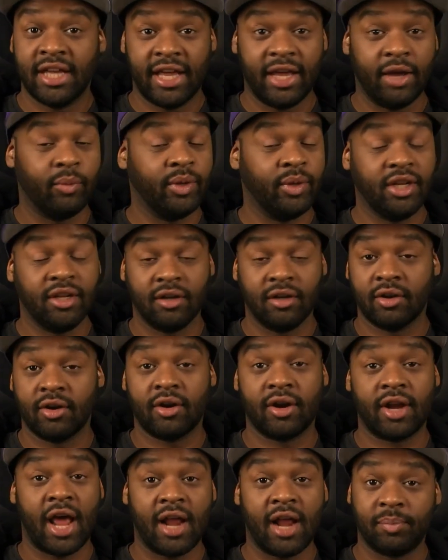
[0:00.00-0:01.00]
and we need to
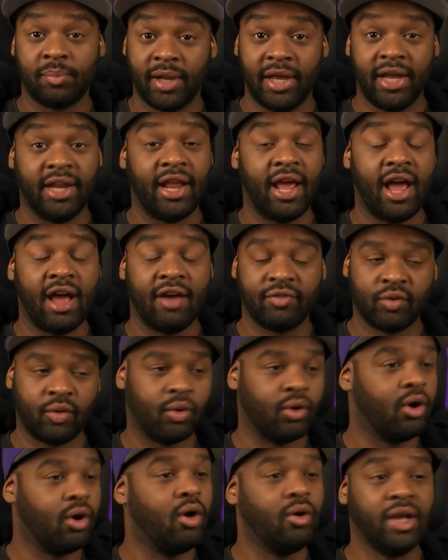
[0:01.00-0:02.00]
learn how to play in the half
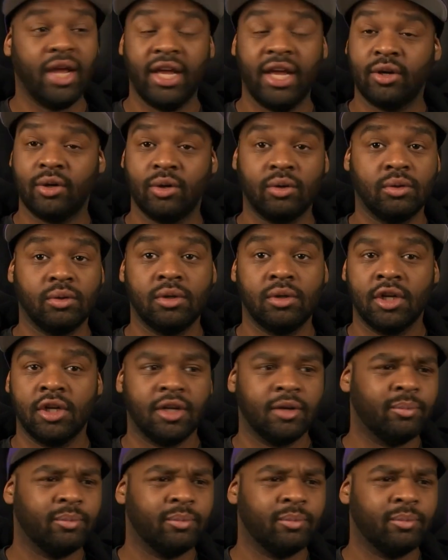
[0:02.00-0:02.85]
court, okay, cool.